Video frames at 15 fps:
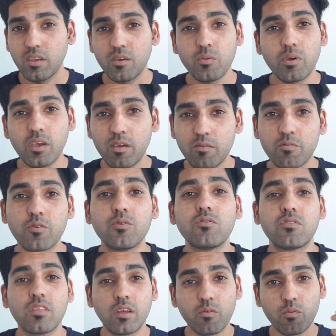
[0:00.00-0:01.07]
We eat foods
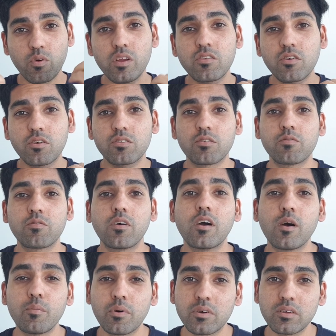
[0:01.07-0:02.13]
that retoxify our
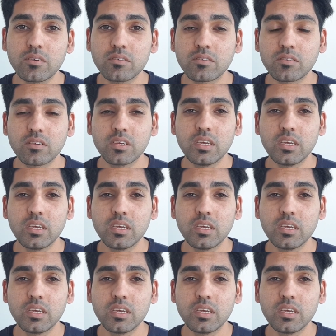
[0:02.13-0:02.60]
bodies.